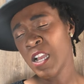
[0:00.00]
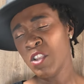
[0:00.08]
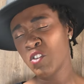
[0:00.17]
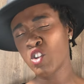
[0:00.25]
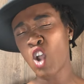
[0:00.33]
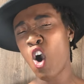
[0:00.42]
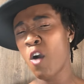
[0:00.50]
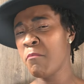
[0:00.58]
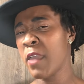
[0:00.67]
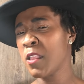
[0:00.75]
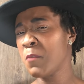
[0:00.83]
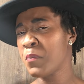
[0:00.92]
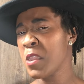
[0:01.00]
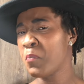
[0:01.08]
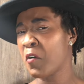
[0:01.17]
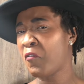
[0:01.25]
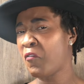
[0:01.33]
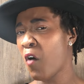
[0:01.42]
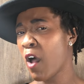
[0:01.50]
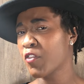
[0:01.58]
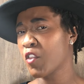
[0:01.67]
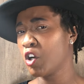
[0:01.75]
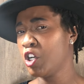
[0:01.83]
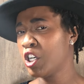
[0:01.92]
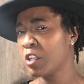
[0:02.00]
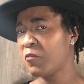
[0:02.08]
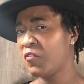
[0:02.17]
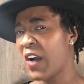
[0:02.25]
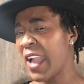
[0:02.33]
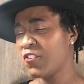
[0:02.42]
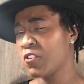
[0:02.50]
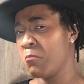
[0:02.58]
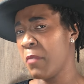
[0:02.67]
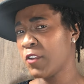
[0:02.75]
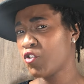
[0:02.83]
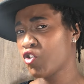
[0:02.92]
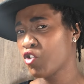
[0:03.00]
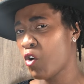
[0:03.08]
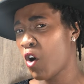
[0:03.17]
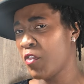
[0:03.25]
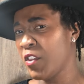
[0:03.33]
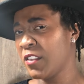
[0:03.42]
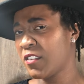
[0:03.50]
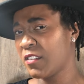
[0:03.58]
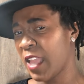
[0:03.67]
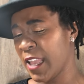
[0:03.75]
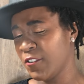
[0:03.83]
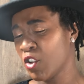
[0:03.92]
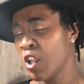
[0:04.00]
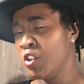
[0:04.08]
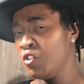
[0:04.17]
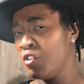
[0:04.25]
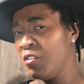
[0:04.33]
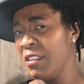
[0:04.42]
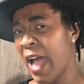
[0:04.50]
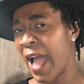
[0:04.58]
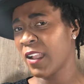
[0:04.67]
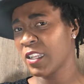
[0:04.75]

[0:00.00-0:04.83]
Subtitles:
So many people fought the good fight to make sure these things do not